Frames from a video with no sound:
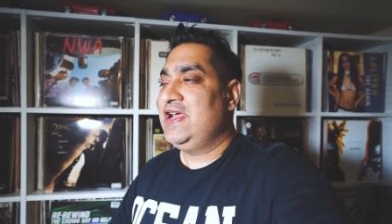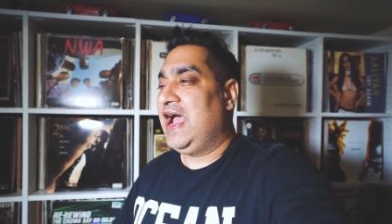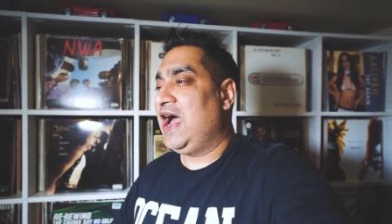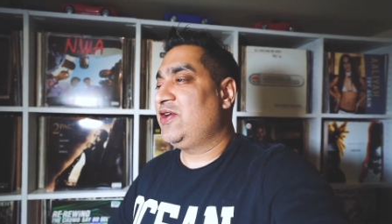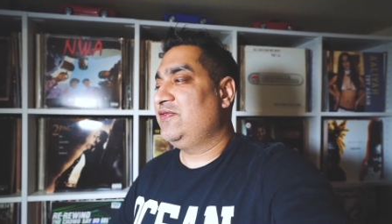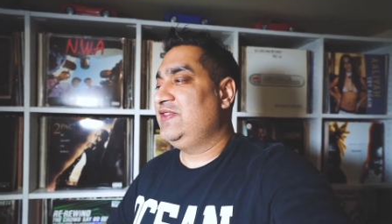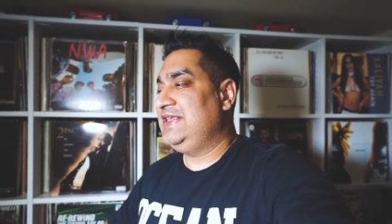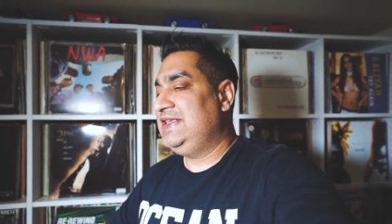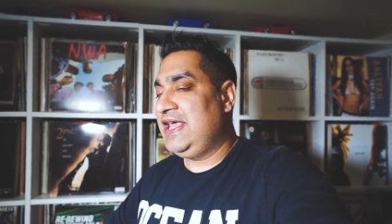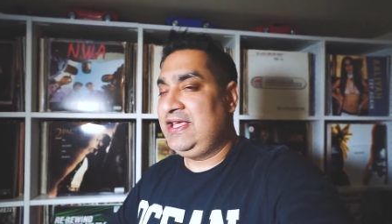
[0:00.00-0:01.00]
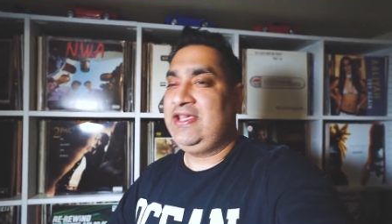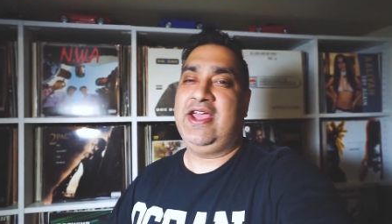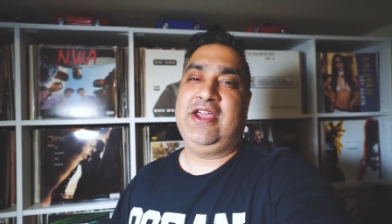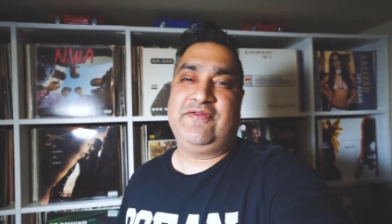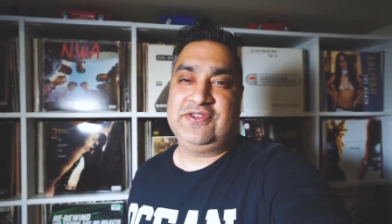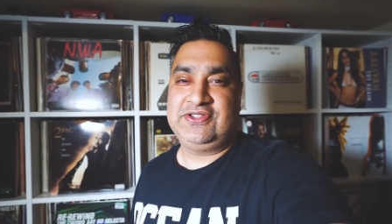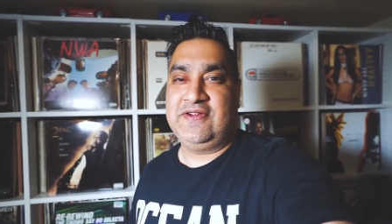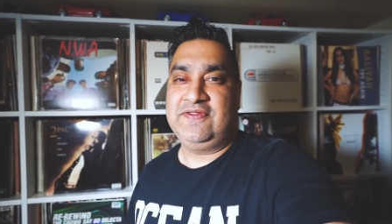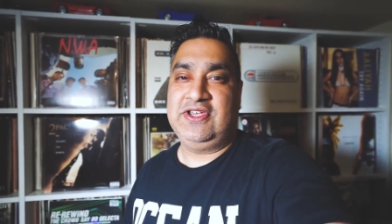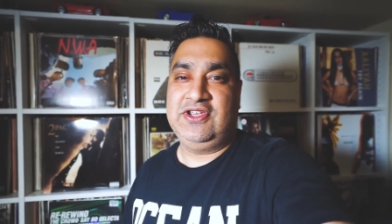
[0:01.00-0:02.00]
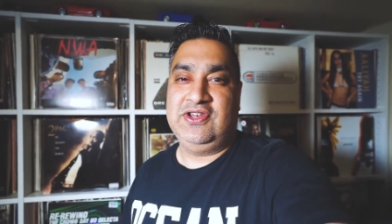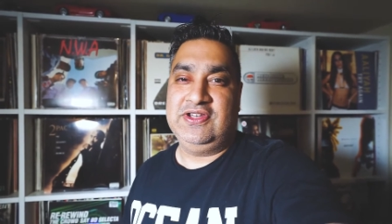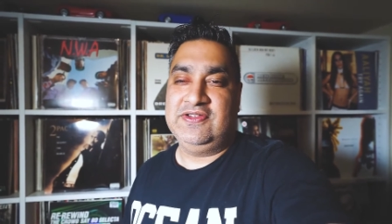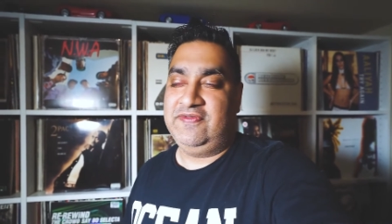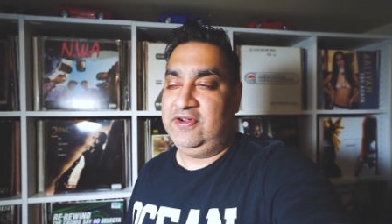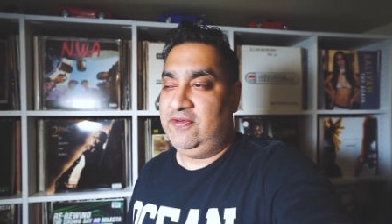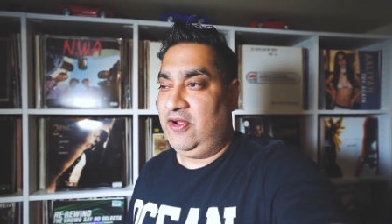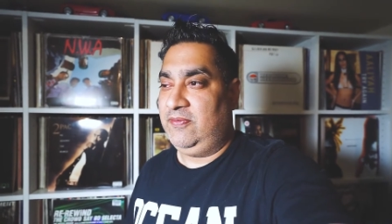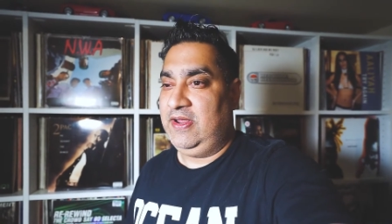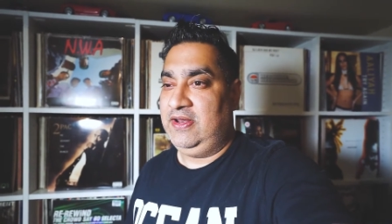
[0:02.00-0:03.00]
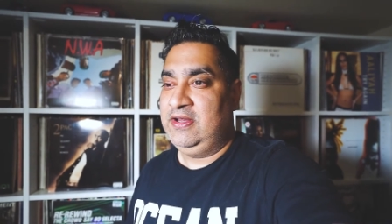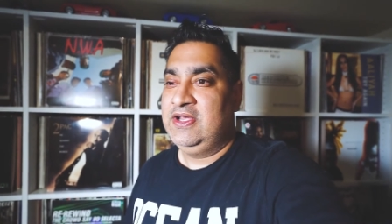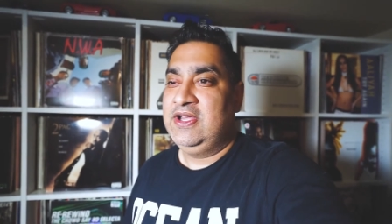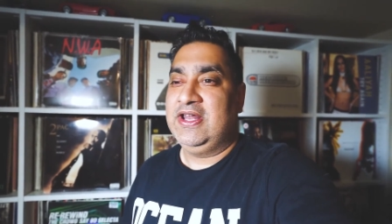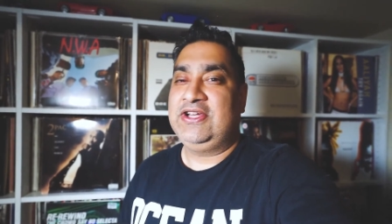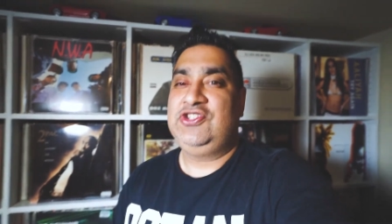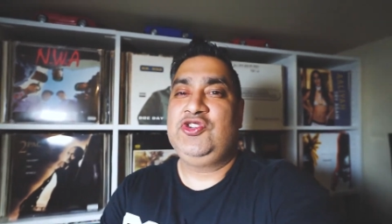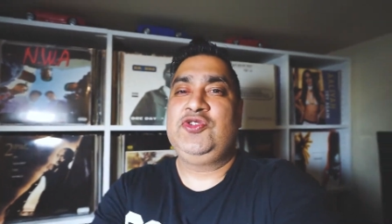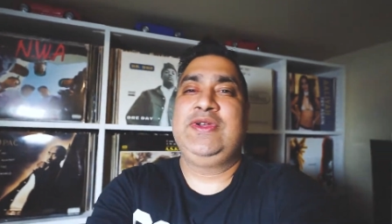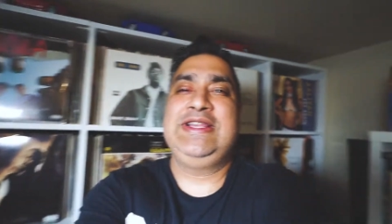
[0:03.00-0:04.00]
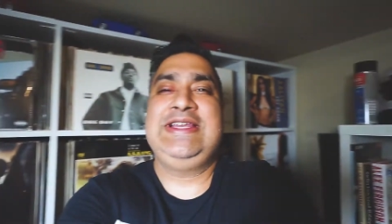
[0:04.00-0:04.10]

out of the yin yang for stuff that you need to figure out, man. Like, do you really